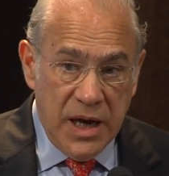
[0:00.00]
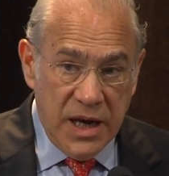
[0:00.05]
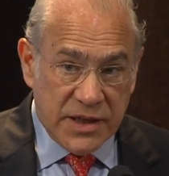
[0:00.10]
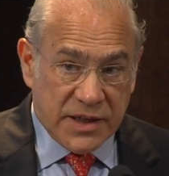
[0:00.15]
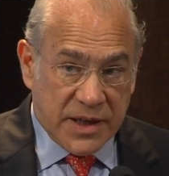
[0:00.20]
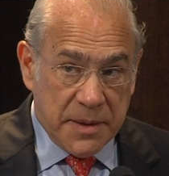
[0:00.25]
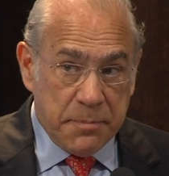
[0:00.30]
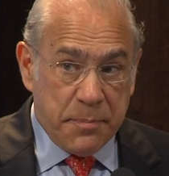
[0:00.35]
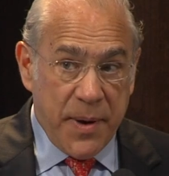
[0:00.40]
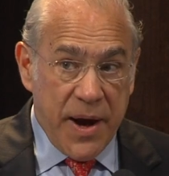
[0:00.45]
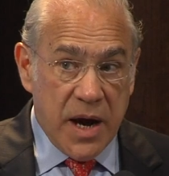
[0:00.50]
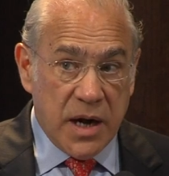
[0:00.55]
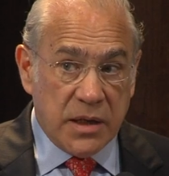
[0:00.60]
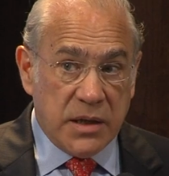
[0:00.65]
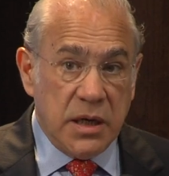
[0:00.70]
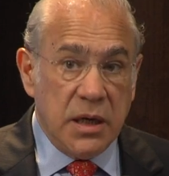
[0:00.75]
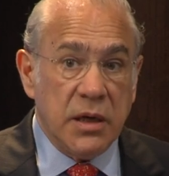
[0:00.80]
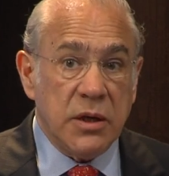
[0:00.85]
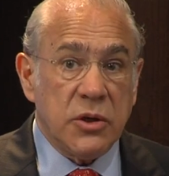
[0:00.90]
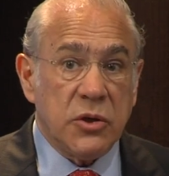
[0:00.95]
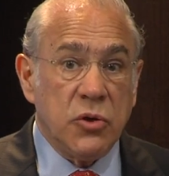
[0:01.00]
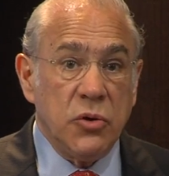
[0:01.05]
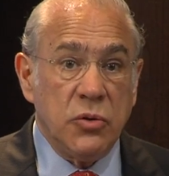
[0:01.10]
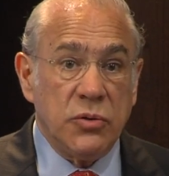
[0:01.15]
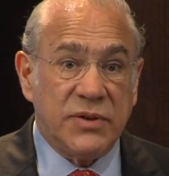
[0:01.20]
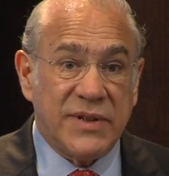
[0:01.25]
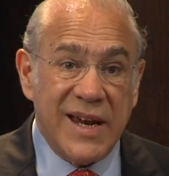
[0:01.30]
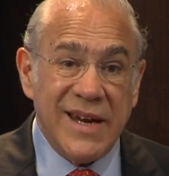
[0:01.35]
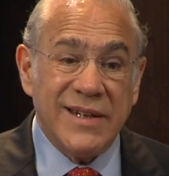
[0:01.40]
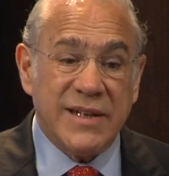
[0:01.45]
it's compared
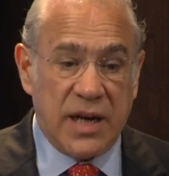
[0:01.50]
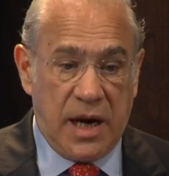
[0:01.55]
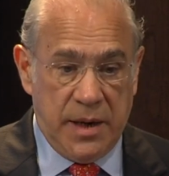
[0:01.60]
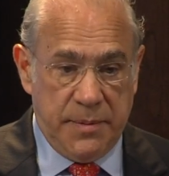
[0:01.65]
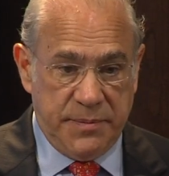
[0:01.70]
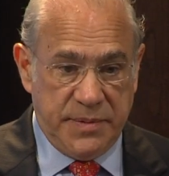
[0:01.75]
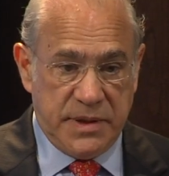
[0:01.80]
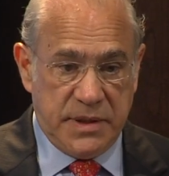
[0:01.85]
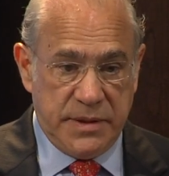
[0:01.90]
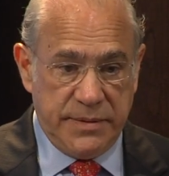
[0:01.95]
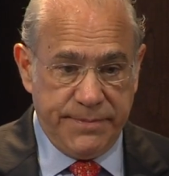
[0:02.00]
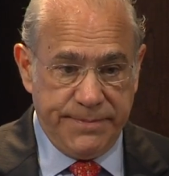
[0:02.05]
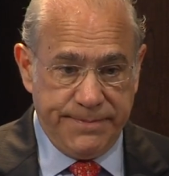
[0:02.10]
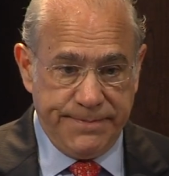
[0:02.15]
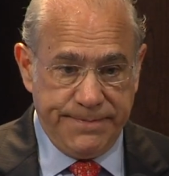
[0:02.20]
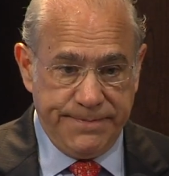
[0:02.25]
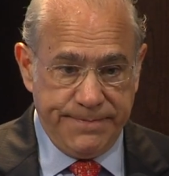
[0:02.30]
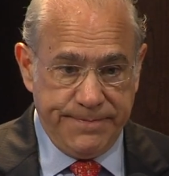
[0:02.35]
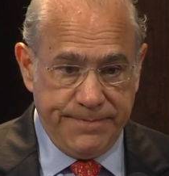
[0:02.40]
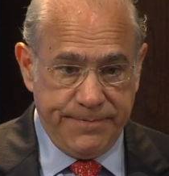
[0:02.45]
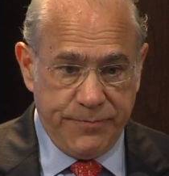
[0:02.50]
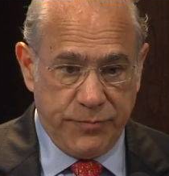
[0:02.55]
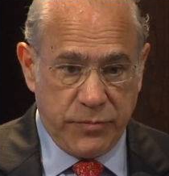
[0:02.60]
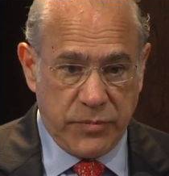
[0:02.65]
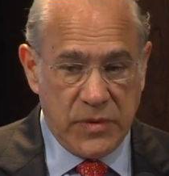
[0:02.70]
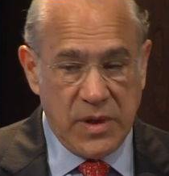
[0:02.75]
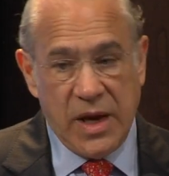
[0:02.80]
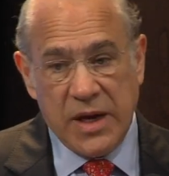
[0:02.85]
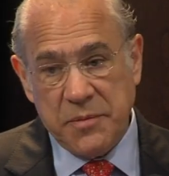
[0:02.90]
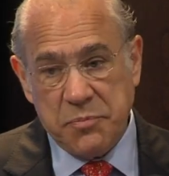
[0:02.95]
to 10 times,
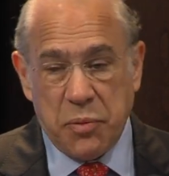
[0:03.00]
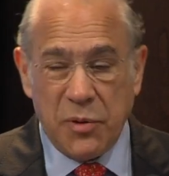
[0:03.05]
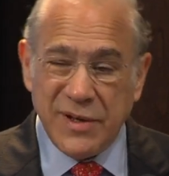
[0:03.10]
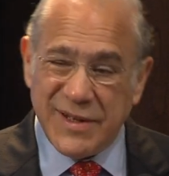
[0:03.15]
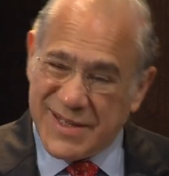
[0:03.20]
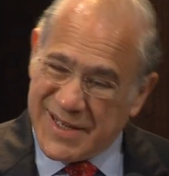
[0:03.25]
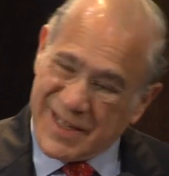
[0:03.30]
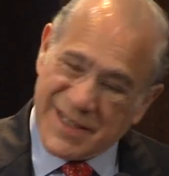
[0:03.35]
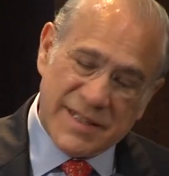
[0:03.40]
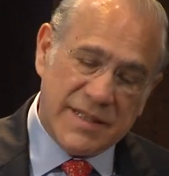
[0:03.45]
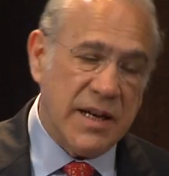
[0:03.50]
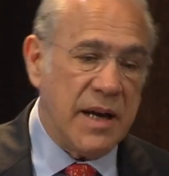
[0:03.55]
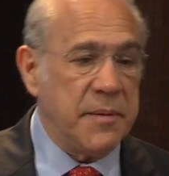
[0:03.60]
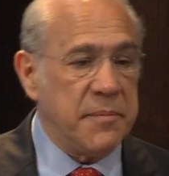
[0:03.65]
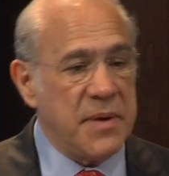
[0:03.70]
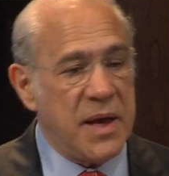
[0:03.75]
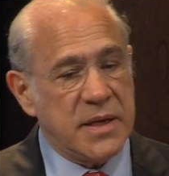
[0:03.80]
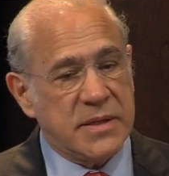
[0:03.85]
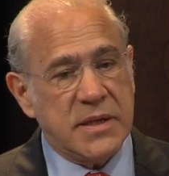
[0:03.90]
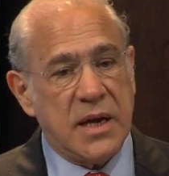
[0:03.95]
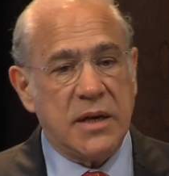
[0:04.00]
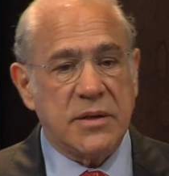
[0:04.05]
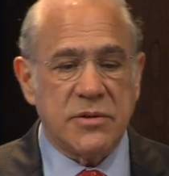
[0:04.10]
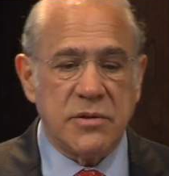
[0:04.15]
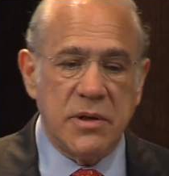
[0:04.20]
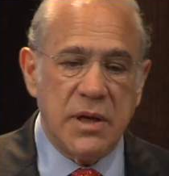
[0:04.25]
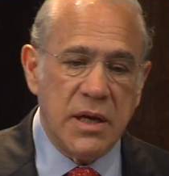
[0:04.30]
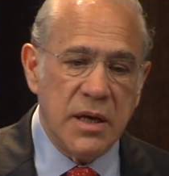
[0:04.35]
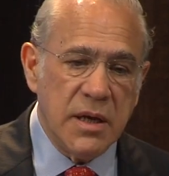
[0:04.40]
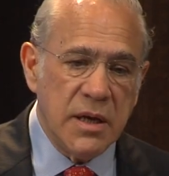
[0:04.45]
9.6 times
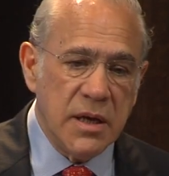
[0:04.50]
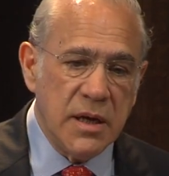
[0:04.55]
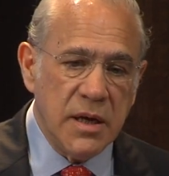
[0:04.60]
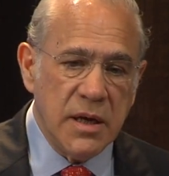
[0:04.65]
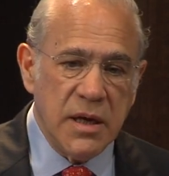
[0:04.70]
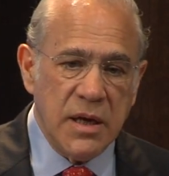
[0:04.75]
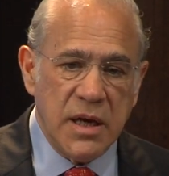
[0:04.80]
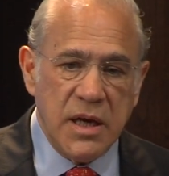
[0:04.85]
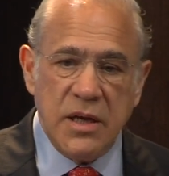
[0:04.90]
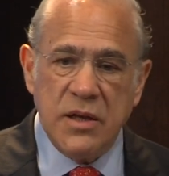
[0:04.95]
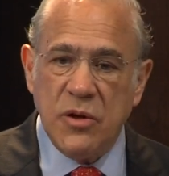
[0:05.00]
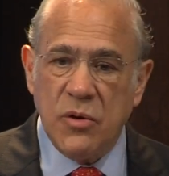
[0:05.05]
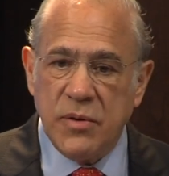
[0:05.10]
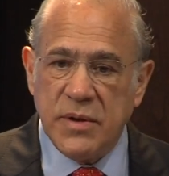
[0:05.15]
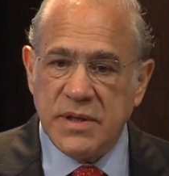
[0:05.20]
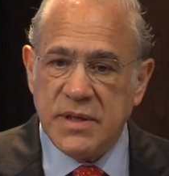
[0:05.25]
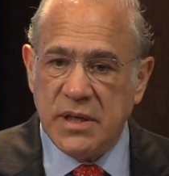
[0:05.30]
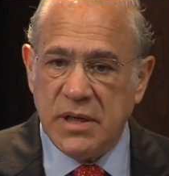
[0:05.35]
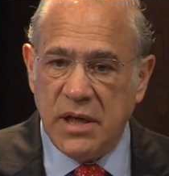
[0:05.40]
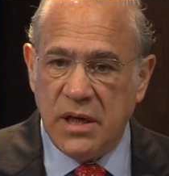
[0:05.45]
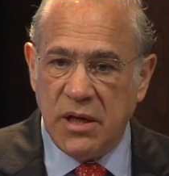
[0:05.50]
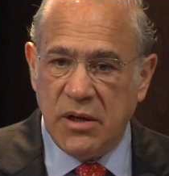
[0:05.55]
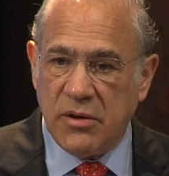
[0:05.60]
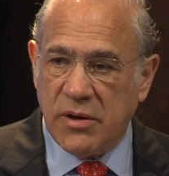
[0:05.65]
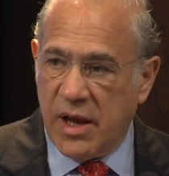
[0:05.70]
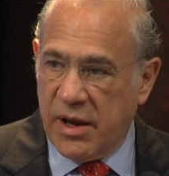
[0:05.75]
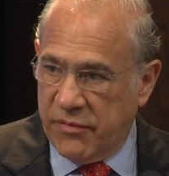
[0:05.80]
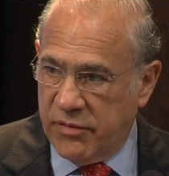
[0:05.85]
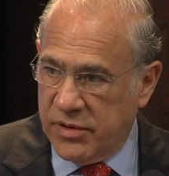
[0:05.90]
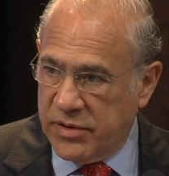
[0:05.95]
actually, in the OECD
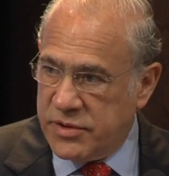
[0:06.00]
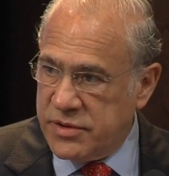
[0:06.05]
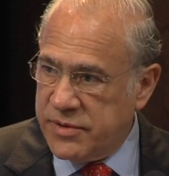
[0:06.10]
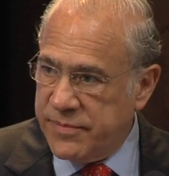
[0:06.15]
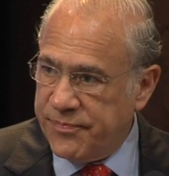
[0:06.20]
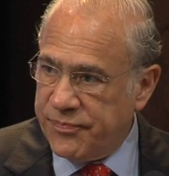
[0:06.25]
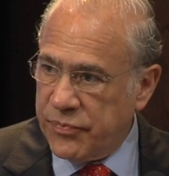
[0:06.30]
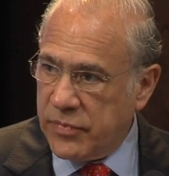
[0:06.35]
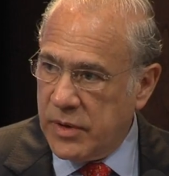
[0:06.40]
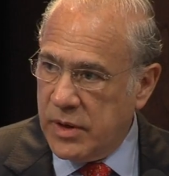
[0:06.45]
on average.